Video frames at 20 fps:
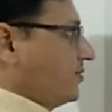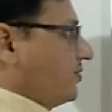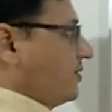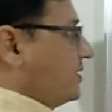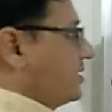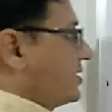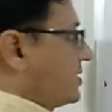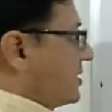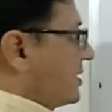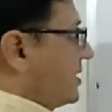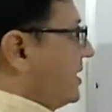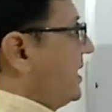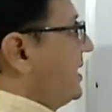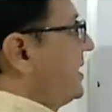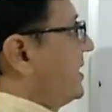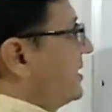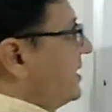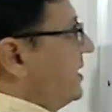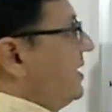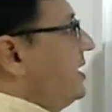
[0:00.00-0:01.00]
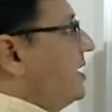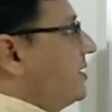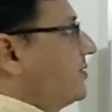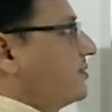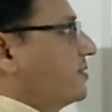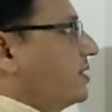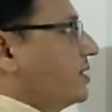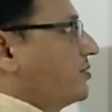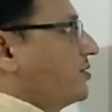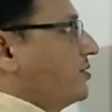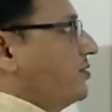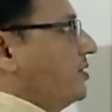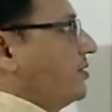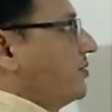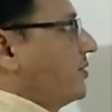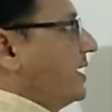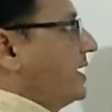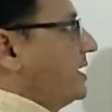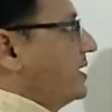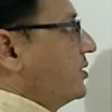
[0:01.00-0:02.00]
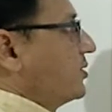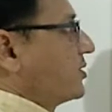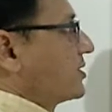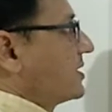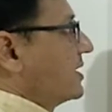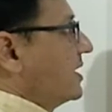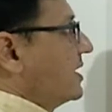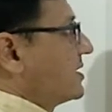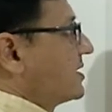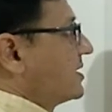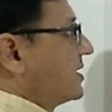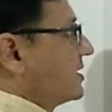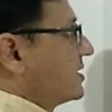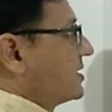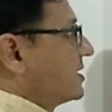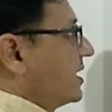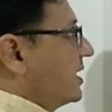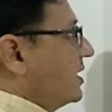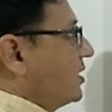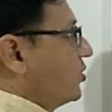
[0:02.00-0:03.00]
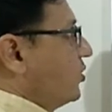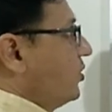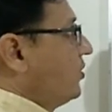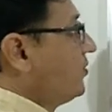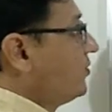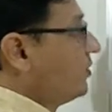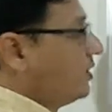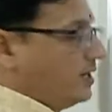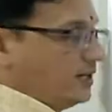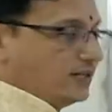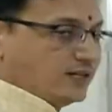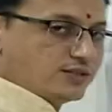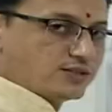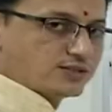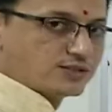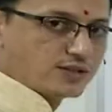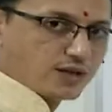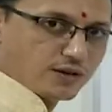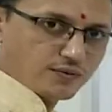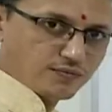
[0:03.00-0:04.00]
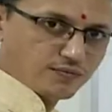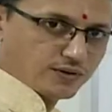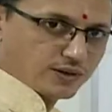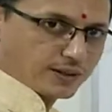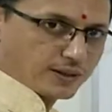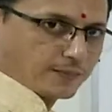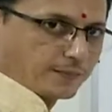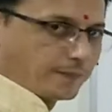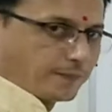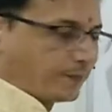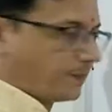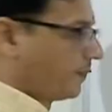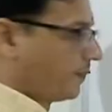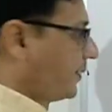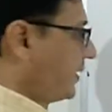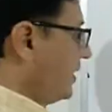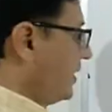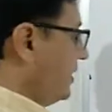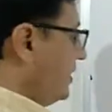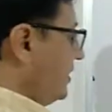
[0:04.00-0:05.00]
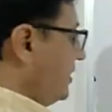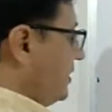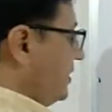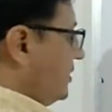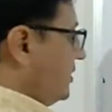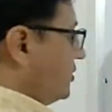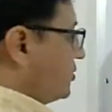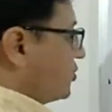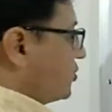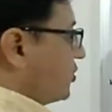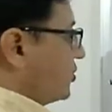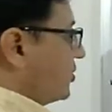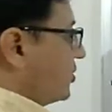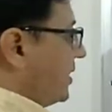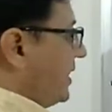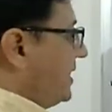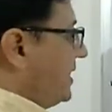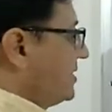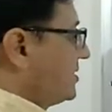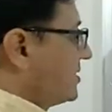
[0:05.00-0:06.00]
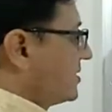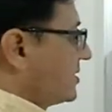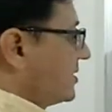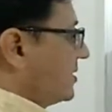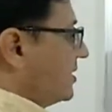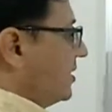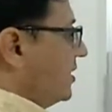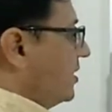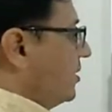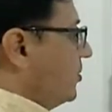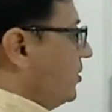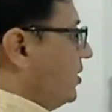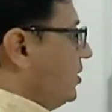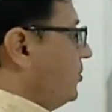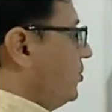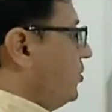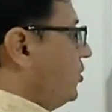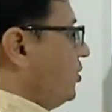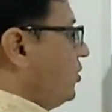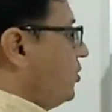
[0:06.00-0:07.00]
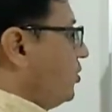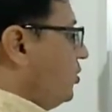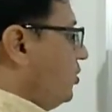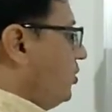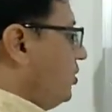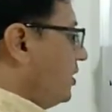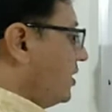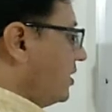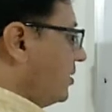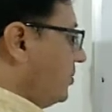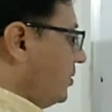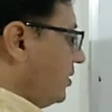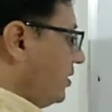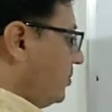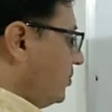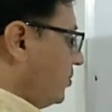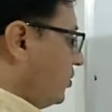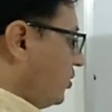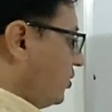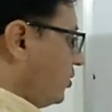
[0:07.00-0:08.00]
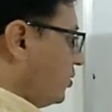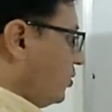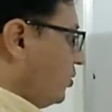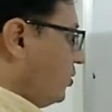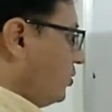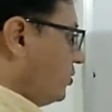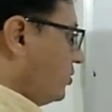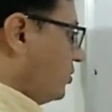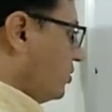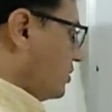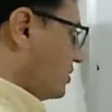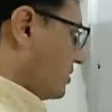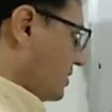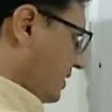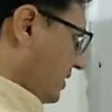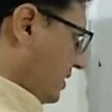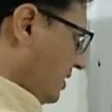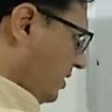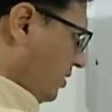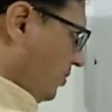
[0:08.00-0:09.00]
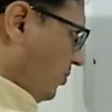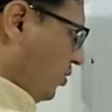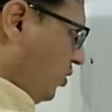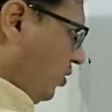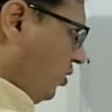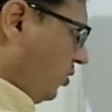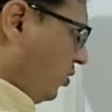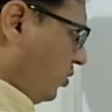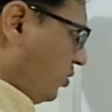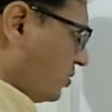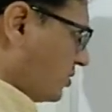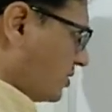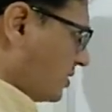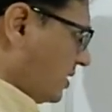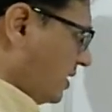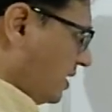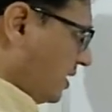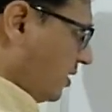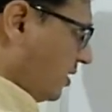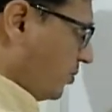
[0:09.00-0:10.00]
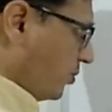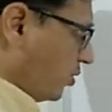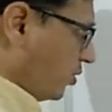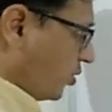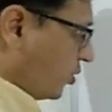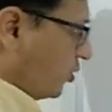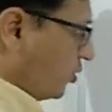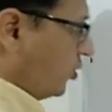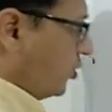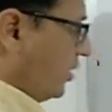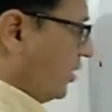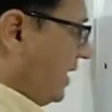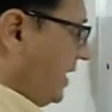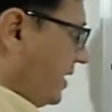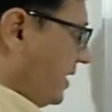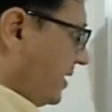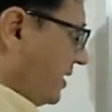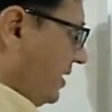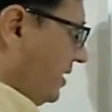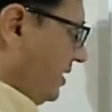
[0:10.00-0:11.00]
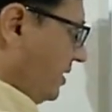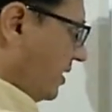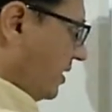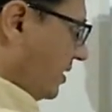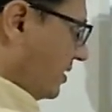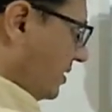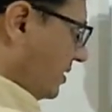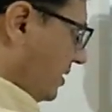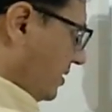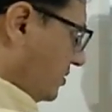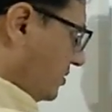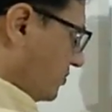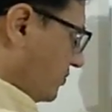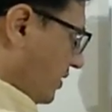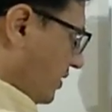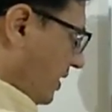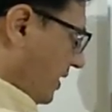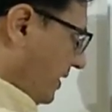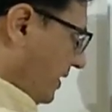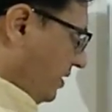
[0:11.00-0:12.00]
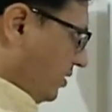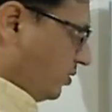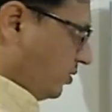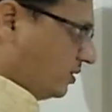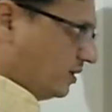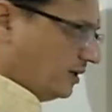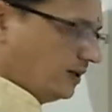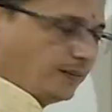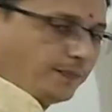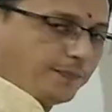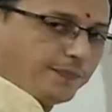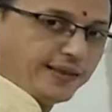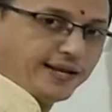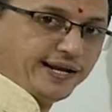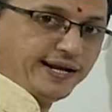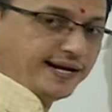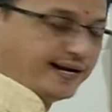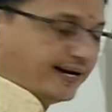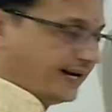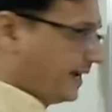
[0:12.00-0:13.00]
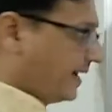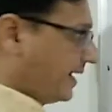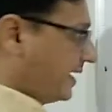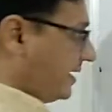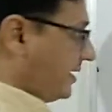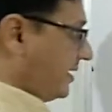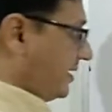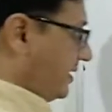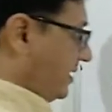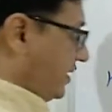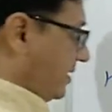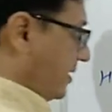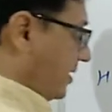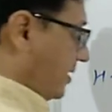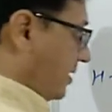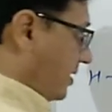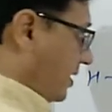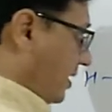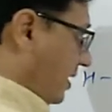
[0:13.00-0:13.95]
first and then after we will find the oxidation state of sulfur. So S double bond O, single bond O, single bond O, and here there is one hydrogen, and here